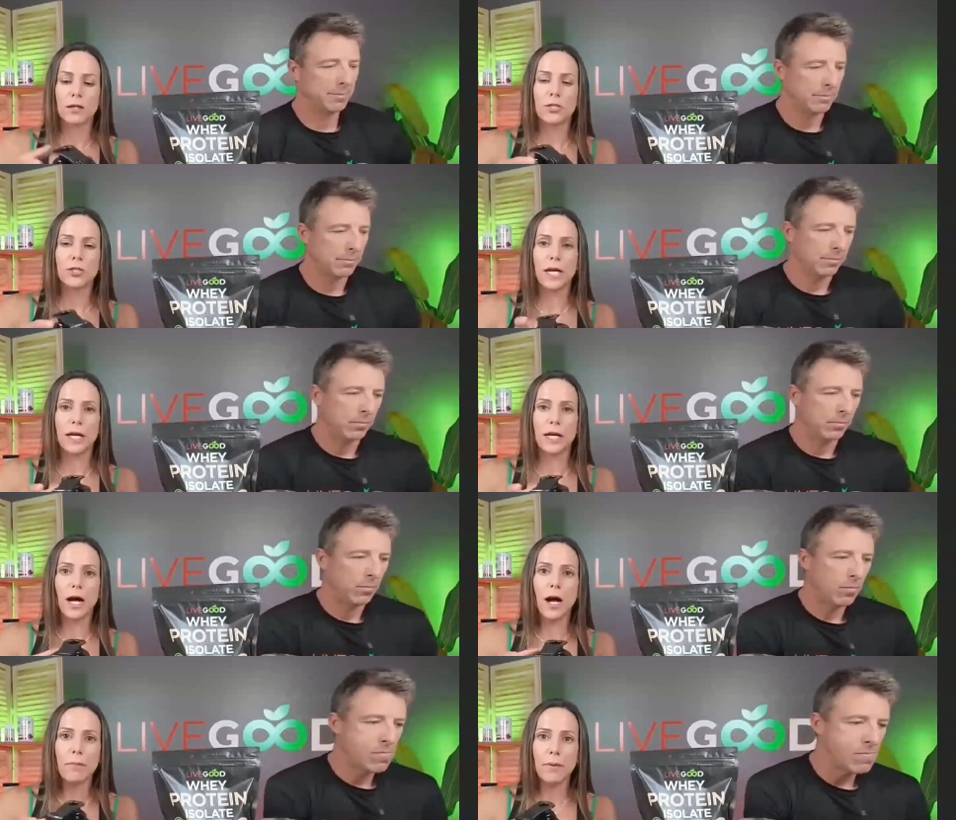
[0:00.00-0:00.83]
Speaker 1: Shake
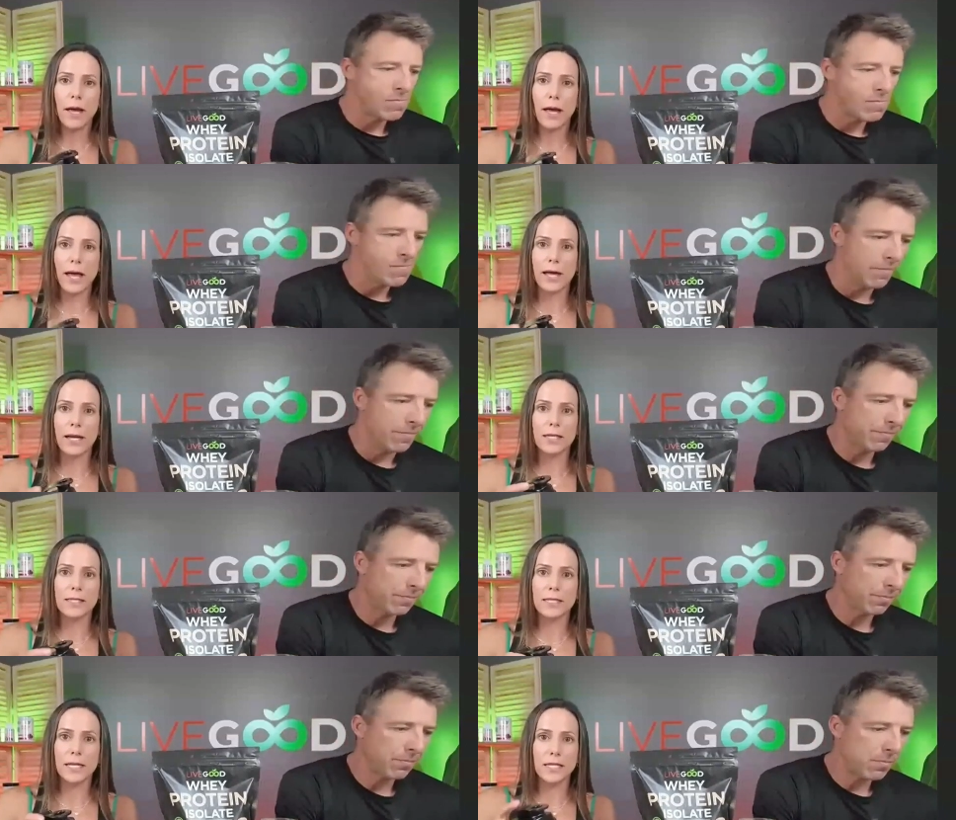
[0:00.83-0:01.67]
it up and
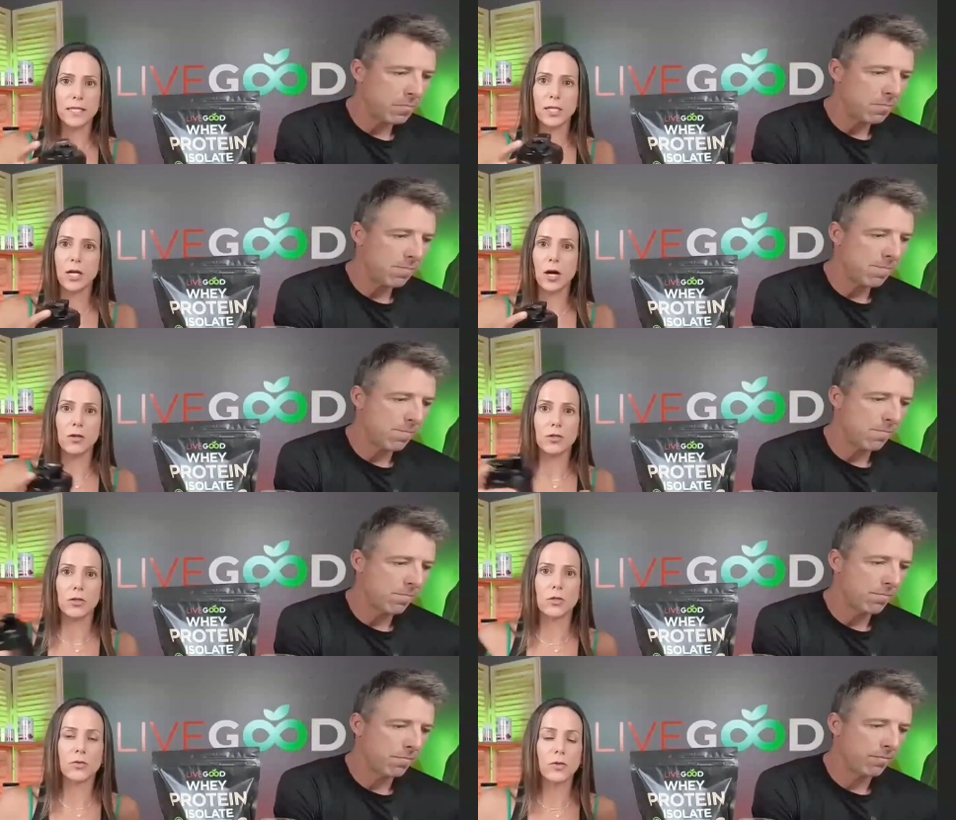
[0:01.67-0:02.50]
it's easy to
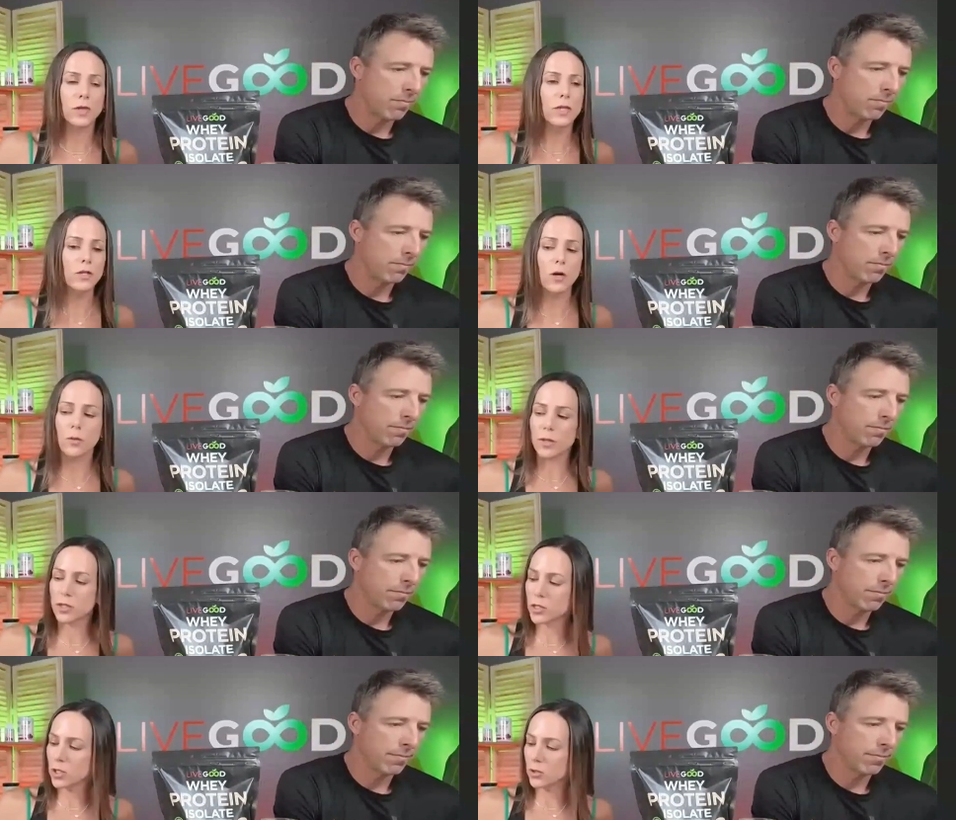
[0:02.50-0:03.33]
go. So there's really
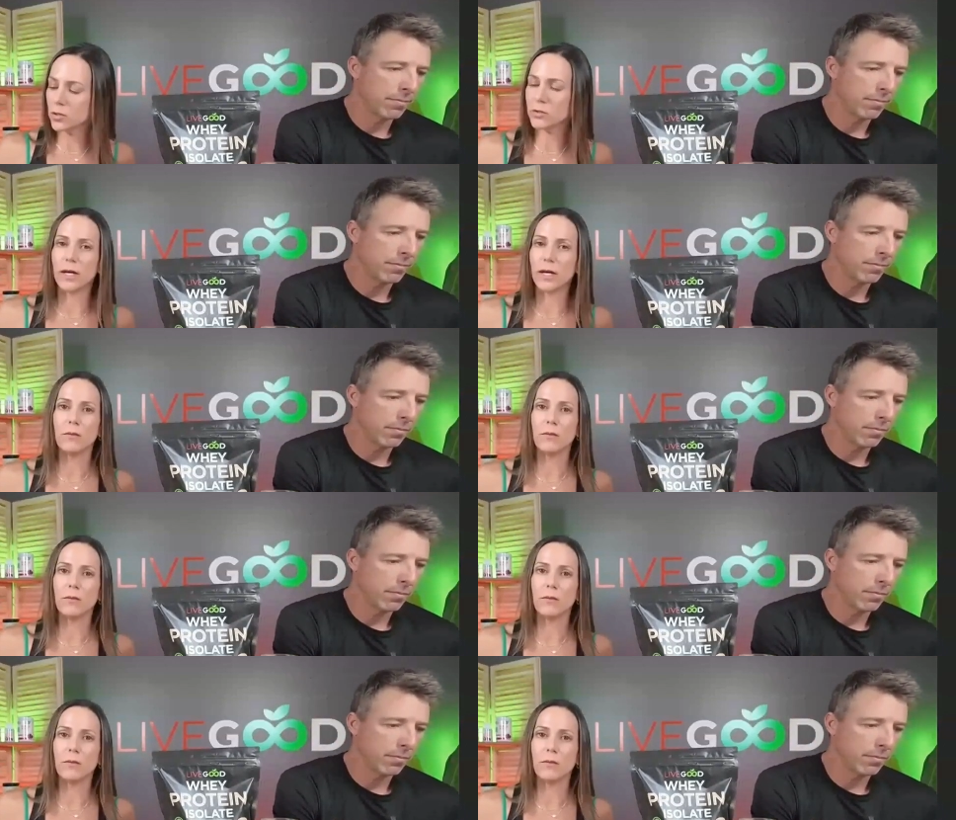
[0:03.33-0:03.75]
no excuse,